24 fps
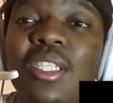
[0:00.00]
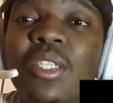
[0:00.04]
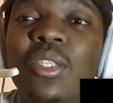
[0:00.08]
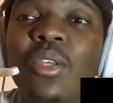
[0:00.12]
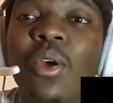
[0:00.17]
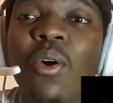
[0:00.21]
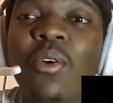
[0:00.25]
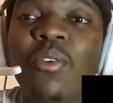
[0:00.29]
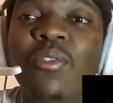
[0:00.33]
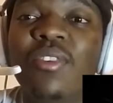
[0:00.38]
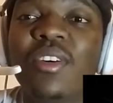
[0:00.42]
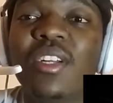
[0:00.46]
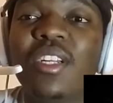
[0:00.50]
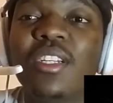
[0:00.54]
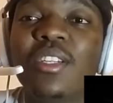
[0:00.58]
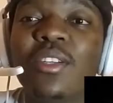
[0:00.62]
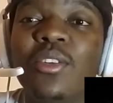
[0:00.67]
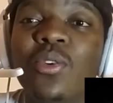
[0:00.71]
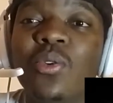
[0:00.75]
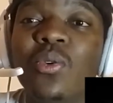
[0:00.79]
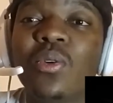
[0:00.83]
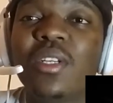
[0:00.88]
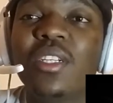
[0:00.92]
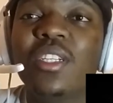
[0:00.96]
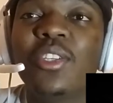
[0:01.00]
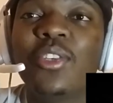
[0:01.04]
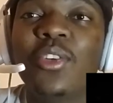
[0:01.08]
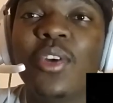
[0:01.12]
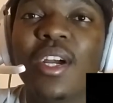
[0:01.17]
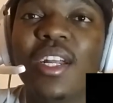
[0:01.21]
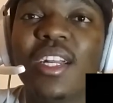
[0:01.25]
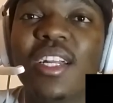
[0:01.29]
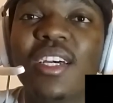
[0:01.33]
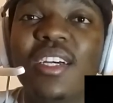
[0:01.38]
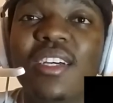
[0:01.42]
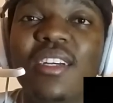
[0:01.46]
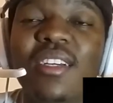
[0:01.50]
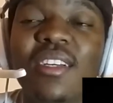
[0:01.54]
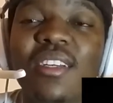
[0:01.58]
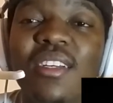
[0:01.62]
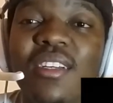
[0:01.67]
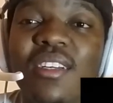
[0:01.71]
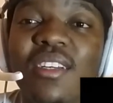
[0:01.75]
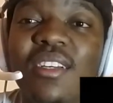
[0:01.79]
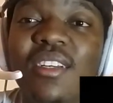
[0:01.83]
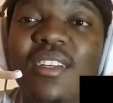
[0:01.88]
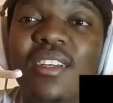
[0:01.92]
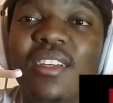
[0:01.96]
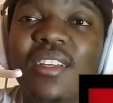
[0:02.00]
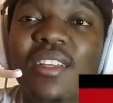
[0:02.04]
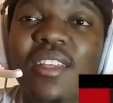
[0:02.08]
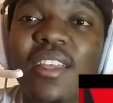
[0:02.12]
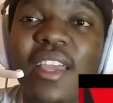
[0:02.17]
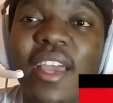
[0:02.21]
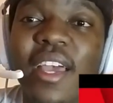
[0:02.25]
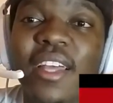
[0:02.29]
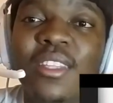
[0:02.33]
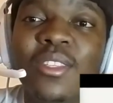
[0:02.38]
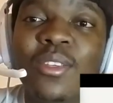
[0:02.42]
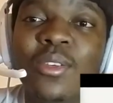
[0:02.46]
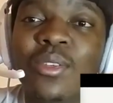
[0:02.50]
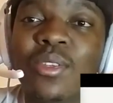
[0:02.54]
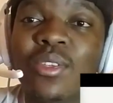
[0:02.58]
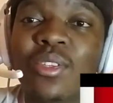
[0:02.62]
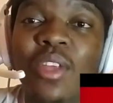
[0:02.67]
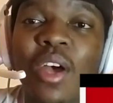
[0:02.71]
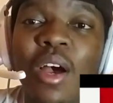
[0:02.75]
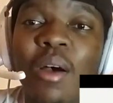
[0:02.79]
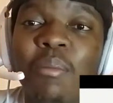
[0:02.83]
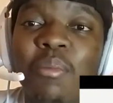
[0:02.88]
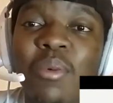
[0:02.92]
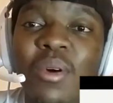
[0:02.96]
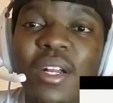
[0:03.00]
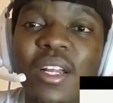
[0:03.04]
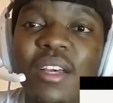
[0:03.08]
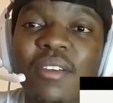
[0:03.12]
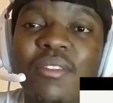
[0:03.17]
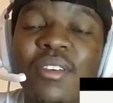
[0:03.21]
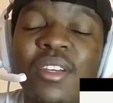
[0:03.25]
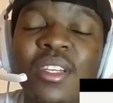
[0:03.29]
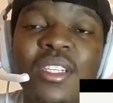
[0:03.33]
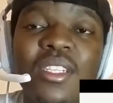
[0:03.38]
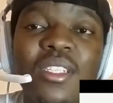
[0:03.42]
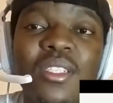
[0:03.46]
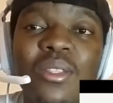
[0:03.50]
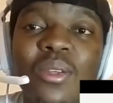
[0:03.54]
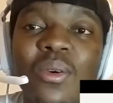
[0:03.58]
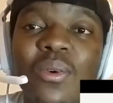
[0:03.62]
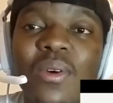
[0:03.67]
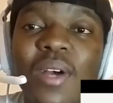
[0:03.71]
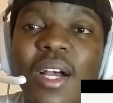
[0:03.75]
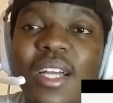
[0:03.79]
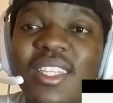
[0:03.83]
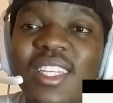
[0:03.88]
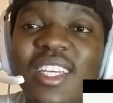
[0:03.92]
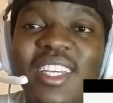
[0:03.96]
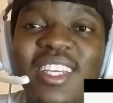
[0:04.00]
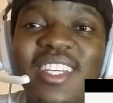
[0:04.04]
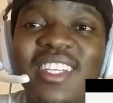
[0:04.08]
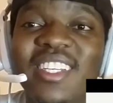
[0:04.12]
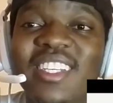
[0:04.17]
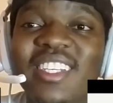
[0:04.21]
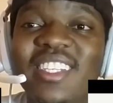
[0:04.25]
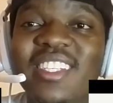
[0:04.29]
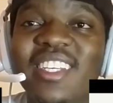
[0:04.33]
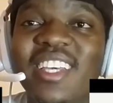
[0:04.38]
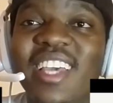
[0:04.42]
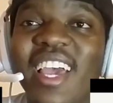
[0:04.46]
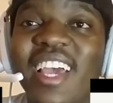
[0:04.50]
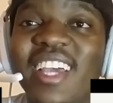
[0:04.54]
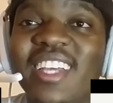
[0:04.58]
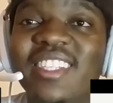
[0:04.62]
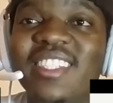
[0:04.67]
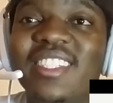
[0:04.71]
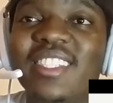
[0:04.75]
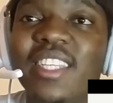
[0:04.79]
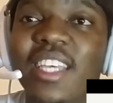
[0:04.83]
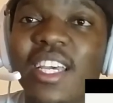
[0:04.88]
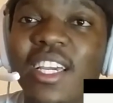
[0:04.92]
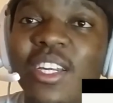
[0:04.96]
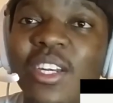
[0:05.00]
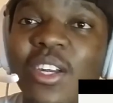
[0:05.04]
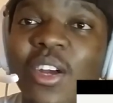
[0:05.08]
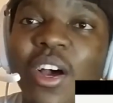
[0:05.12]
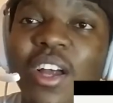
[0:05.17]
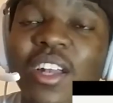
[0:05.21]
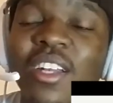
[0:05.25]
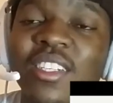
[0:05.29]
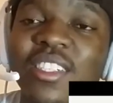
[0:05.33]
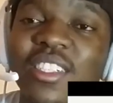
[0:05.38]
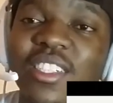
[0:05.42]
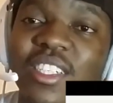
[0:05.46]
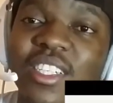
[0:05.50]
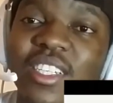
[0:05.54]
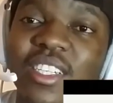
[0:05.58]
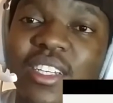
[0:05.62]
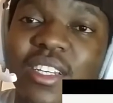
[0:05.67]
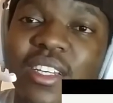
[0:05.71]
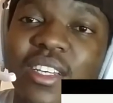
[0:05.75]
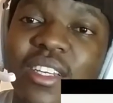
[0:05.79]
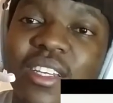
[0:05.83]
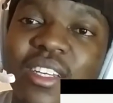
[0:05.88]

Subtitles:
Topher, the dude is trying to get to stop whatever he's doing. I think he hates technology